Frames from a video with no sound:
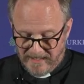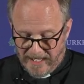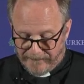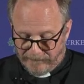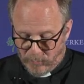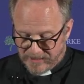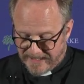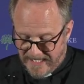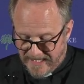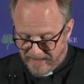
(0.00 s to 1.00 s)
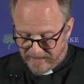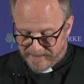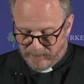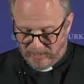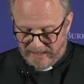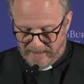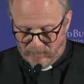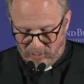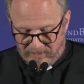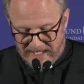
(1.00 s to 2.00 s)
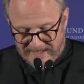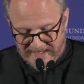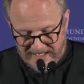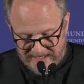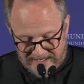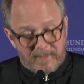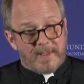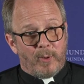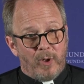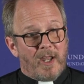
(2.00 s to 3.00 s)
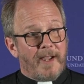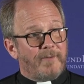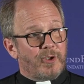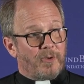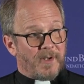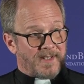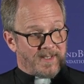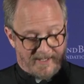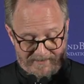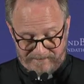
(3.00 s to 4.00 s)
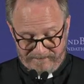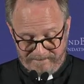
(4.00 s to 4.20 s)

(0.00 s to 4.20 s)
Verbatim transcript: At 14, that polyamory is an acceptable life choice.